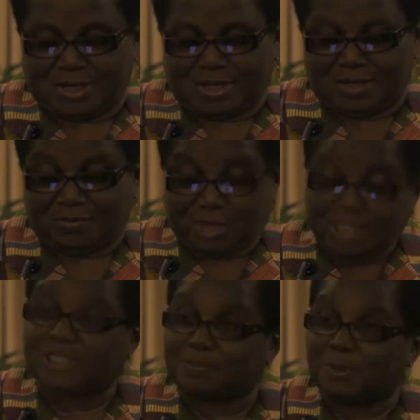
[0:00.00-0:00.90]
If
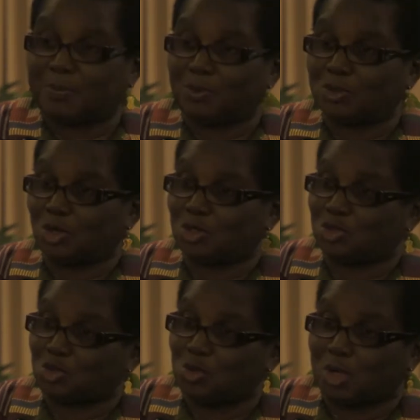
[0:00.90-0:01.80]
these people don't
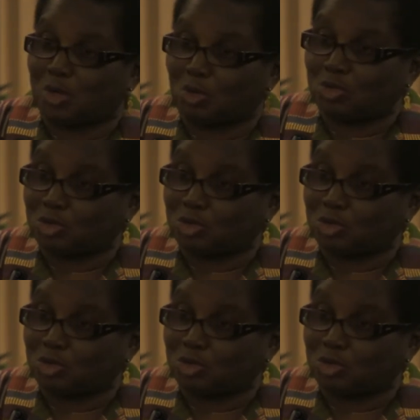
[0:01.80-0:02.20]
do a good